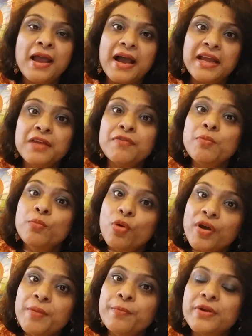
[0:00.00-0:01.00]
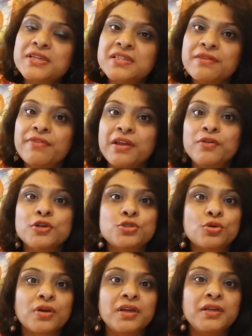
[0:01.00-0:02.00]
and even more impressive when you are
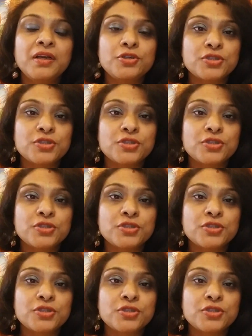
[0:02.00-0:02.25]
talking